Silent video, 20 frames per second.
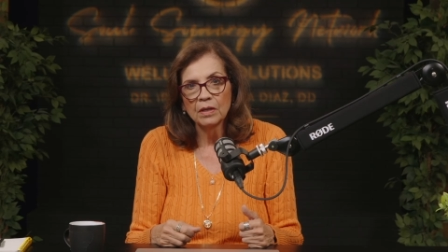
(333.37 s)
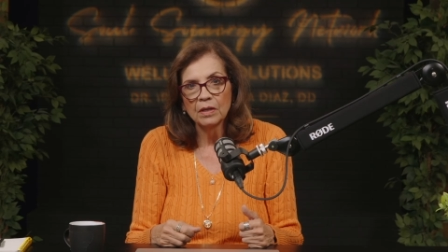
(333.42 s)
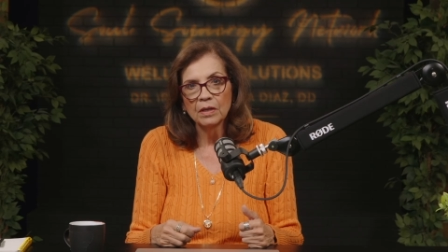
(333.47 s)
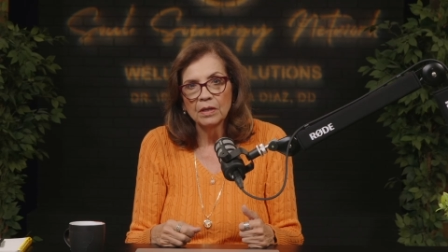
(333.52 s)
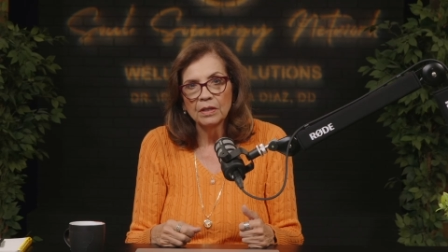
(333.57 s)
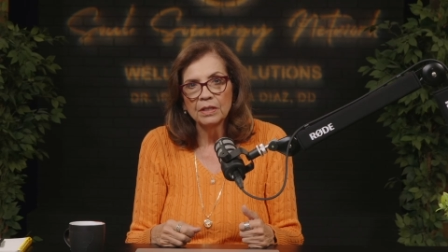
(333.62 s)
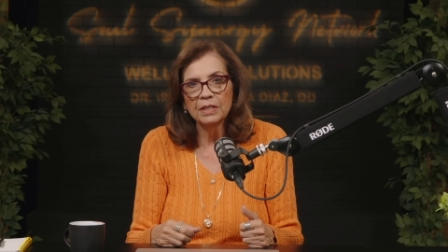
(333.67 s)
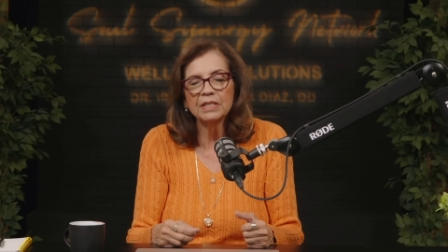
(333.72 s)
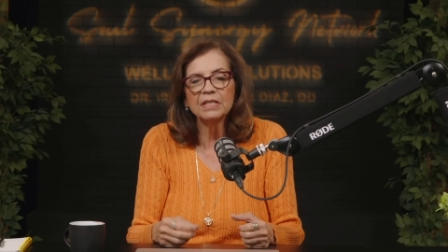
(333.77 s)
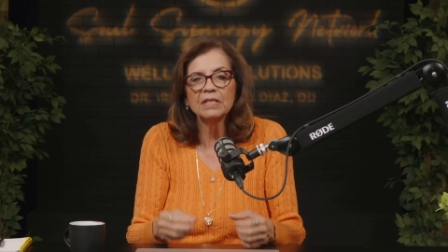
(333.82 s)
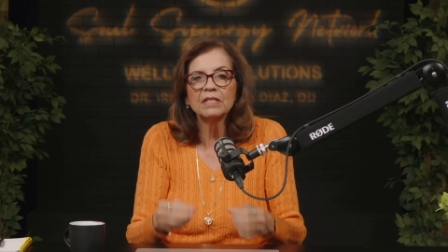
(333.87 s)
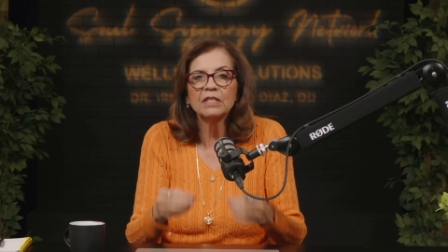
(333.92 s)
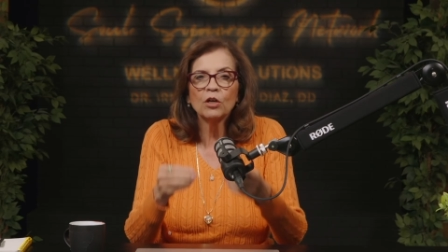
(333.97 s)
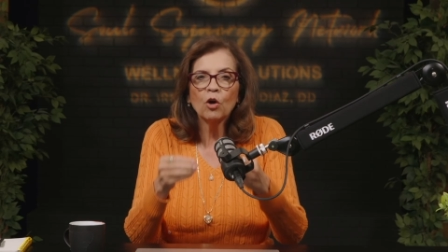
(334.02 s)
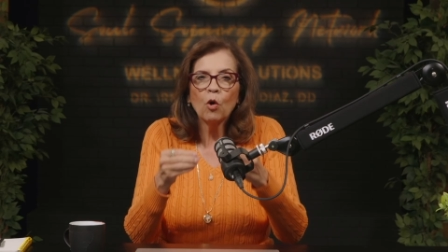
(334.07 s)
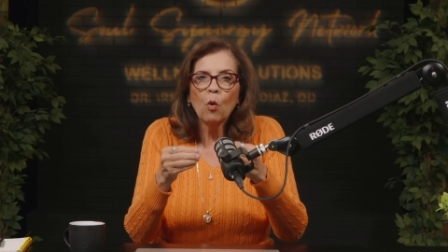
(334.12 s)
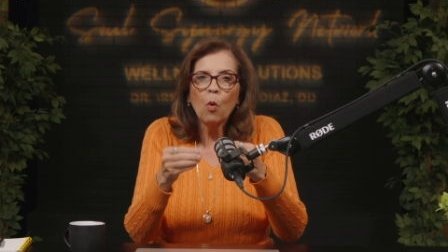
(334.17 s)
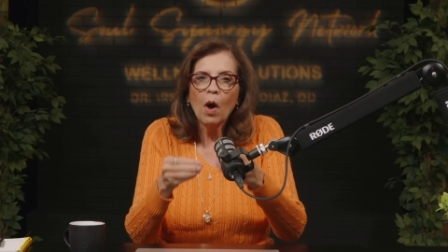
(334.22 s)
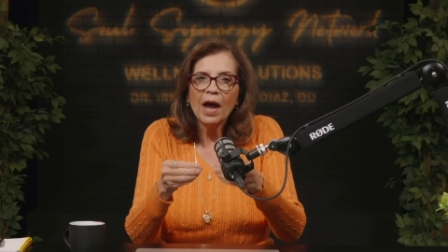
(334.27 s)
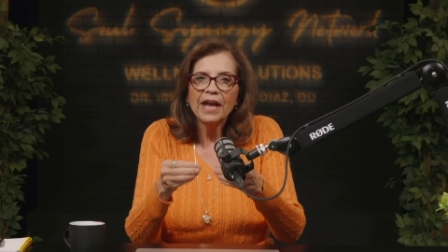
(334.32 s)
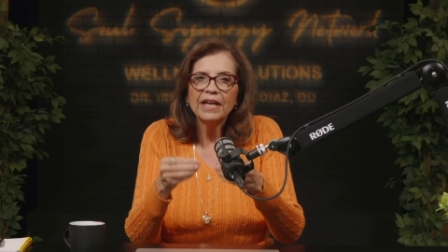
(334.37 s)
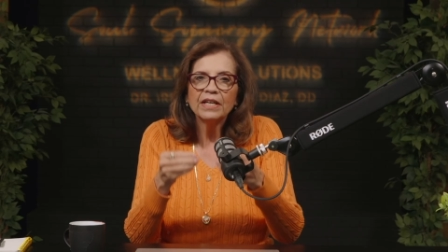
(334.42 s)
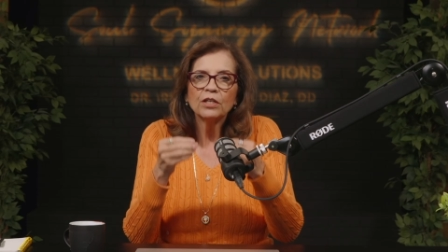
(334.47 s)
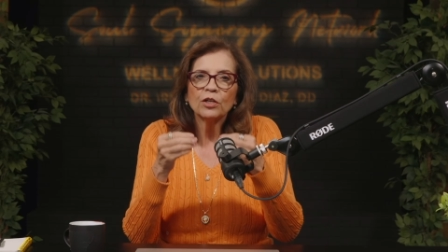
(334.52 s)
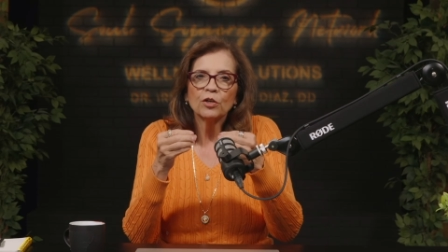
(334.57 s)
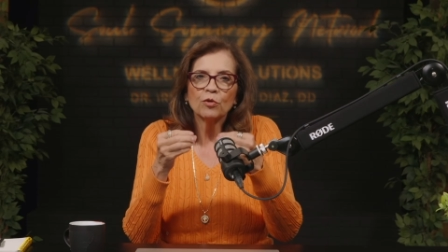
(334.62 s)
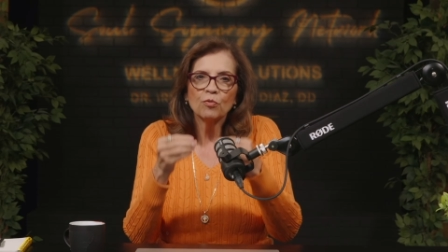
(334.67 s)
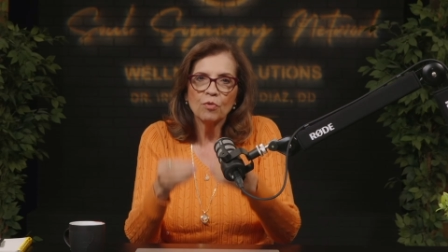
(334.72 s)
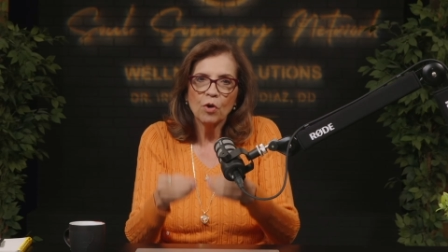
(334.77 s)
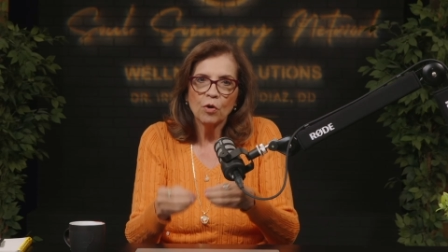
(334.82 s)
This is the quiet
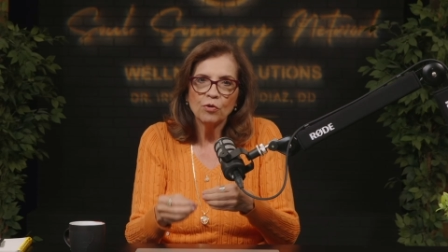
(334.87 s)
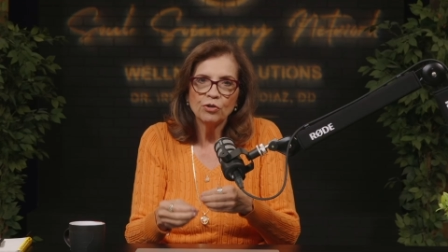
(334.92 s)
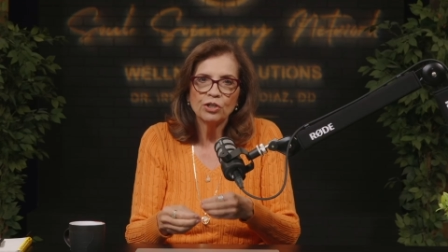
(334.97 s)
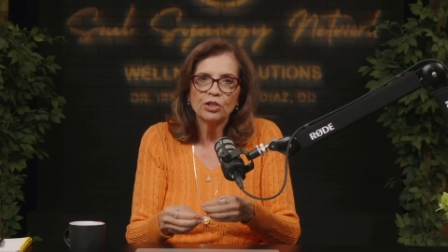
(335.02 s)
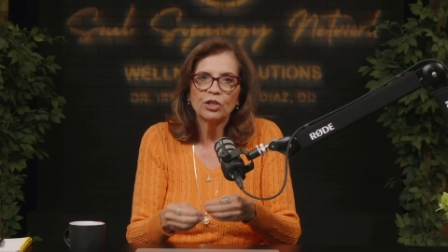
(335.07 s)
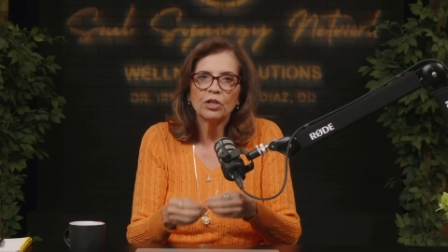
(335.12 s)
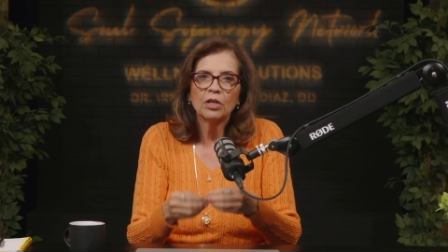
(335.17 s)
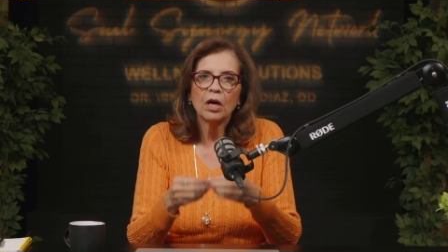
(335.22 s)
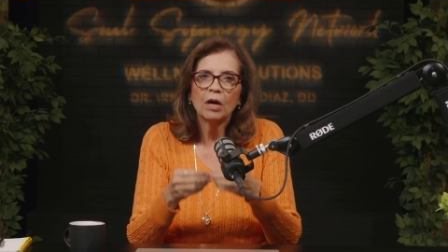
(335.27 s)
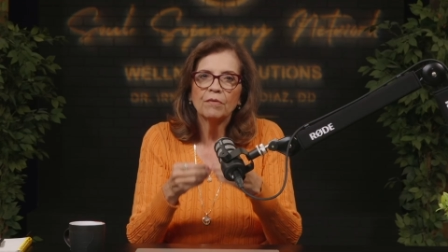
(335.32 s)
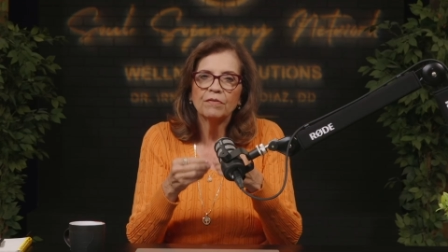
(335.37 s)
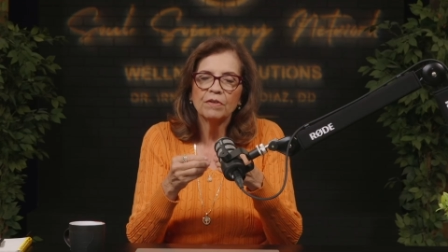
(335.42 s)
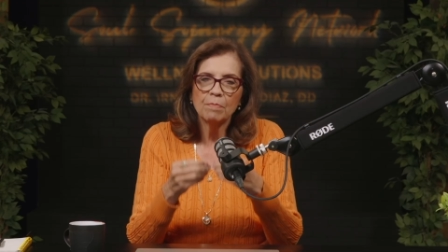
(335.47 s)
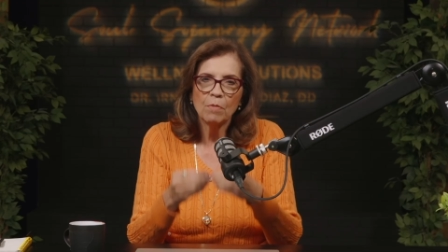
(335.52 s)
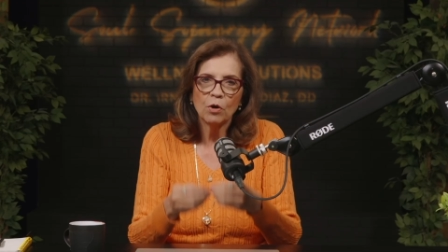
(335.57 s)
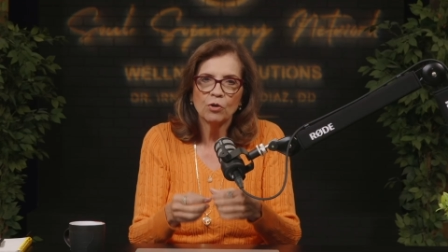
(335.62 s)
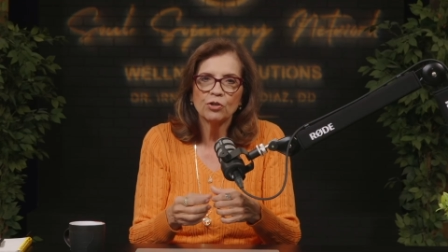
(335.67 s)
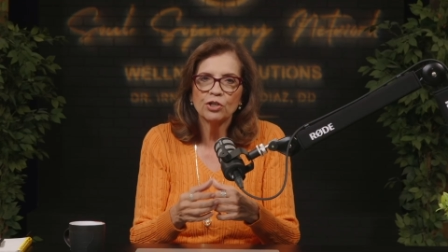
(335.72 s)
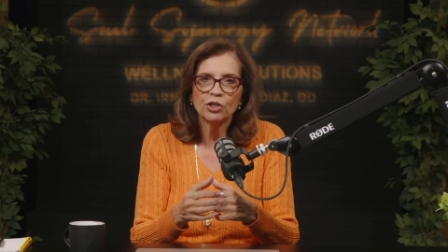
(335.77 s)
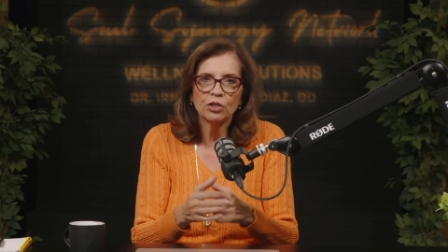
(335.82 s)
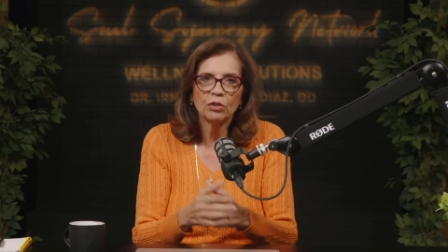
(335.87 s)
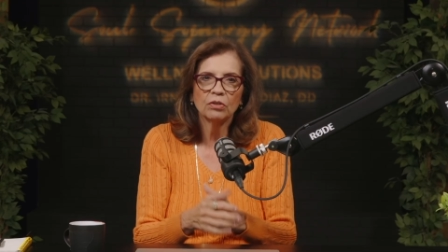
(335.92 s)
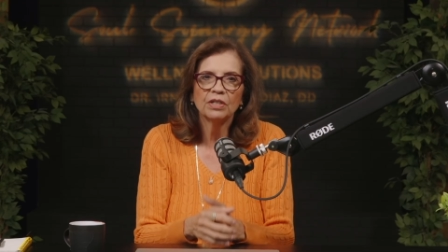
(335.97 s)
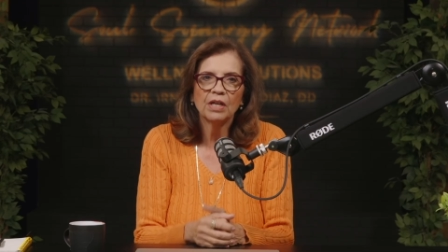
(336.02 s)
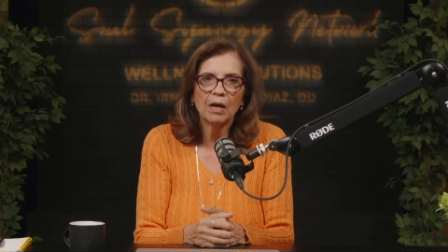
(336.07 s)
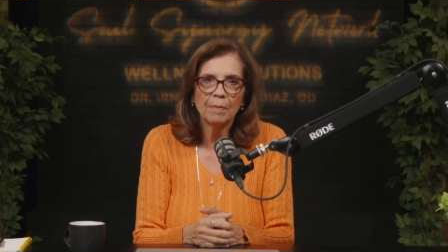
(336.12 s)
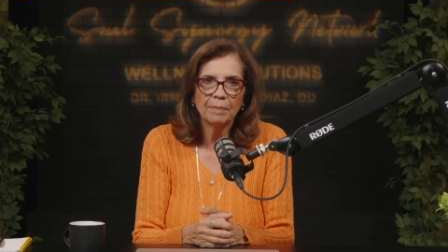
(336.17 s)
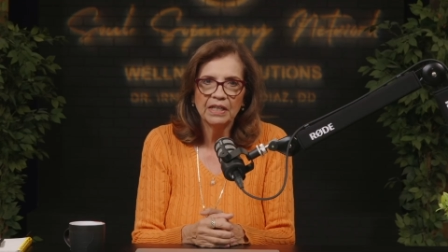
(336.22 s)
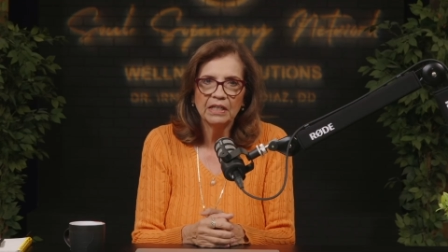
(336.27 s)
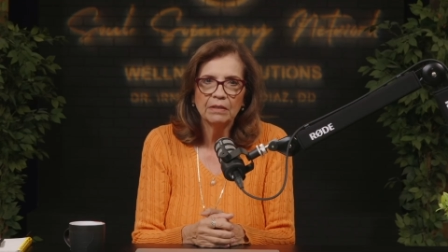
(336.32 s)
erosion of emotional
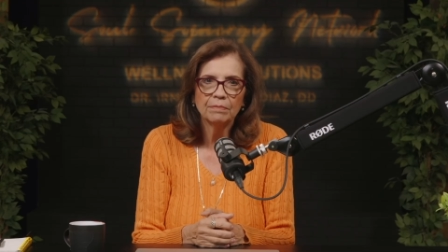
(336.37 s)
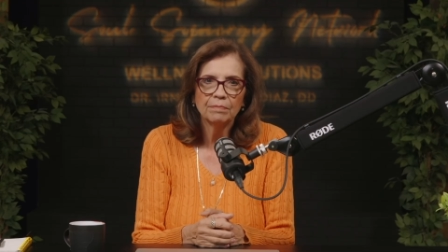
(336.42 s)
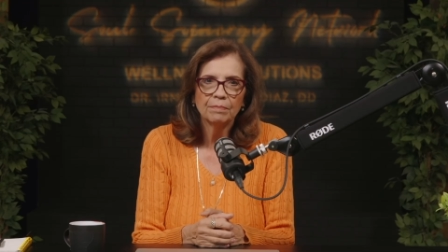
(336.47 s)
numbing.